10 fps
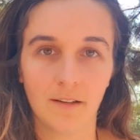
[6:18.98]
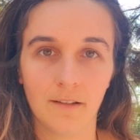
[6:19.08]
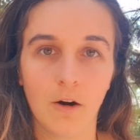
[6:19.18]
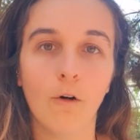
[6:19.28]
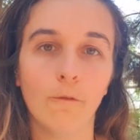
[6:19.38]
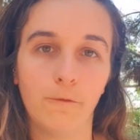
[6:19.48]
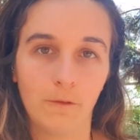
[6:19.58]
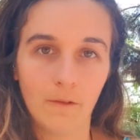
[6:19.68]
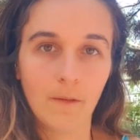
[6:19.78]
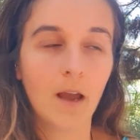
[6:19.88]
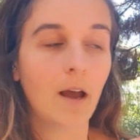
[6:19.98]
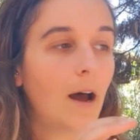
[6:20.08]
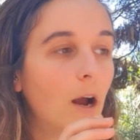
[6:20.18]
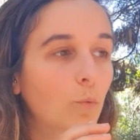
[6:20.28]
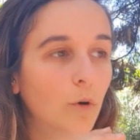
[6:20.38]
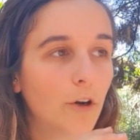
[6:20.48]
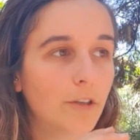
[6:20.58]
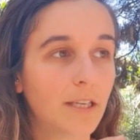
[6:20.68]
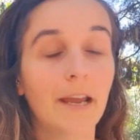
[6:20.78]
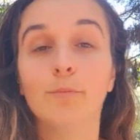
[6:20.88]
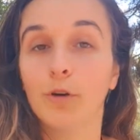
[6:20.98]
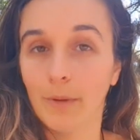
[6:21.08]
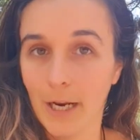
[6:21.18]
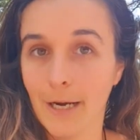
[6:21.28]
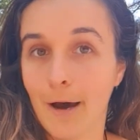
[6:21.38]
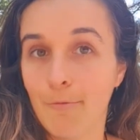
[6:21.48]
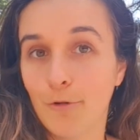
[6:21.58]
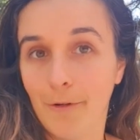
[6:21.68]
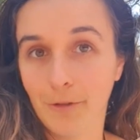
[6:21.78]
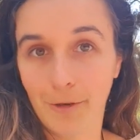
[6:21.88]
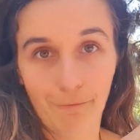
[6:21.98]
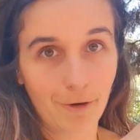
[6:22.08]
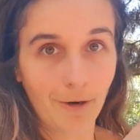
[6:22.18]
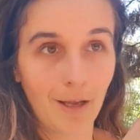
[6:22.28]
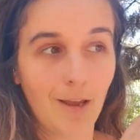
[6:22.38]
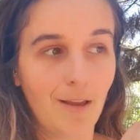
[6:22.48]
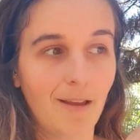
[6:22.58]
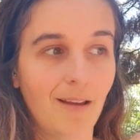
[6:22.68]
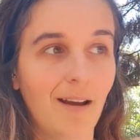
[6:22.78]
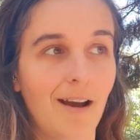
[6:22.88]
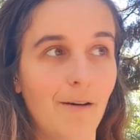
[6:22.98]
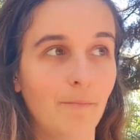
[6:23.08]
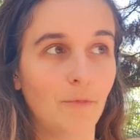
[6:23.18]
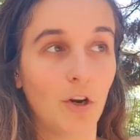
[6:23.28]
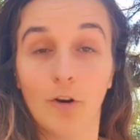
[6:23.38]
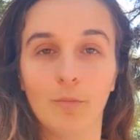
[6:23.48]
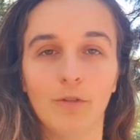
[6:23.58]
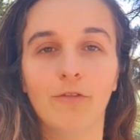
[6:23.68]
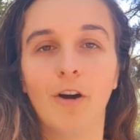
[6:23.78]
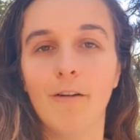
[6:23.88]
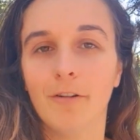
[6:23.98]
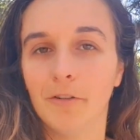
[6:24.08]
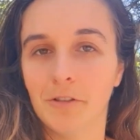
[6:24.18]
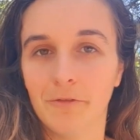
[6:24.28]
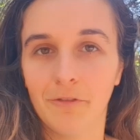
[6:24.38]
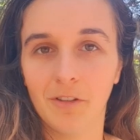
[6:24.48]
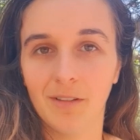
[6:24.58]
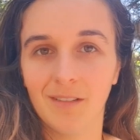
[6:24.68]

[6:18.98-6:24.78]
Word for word: of a word and probably a number of different, um, you know, it could be 500 different